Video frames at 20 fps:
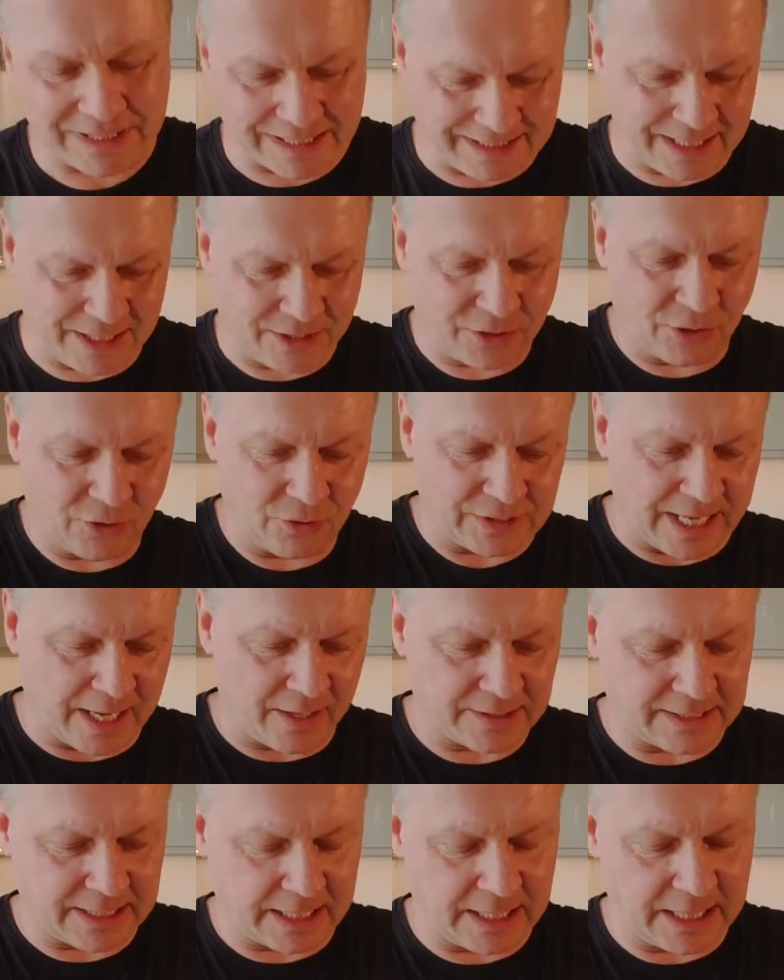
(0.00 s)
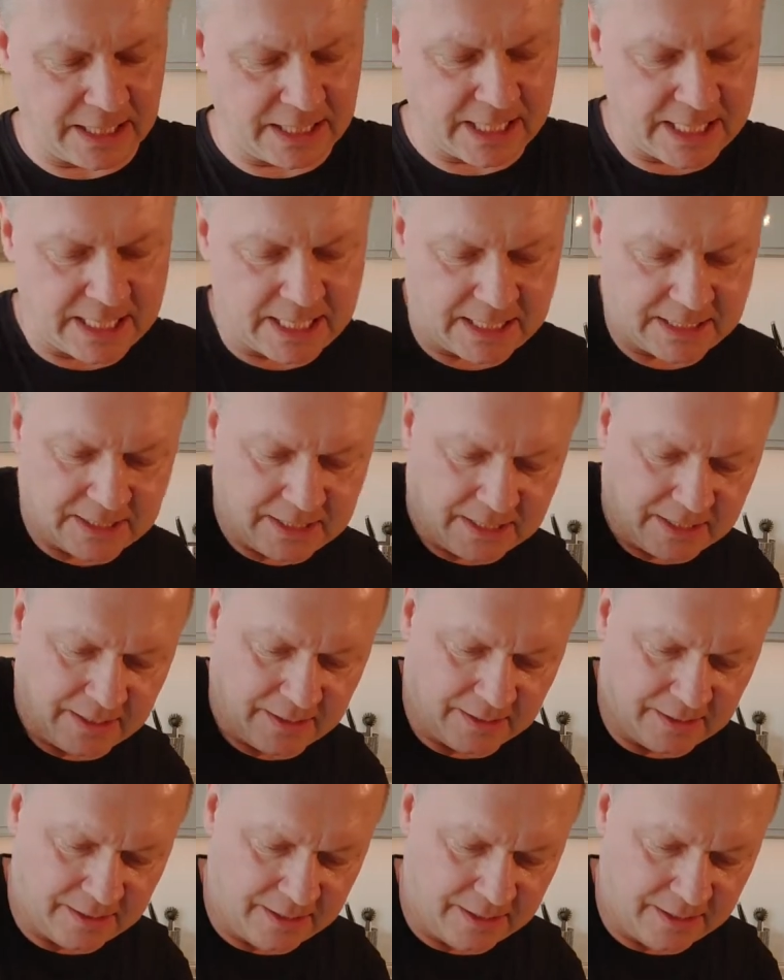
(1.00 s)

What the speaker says: I tend to use outside in the garden.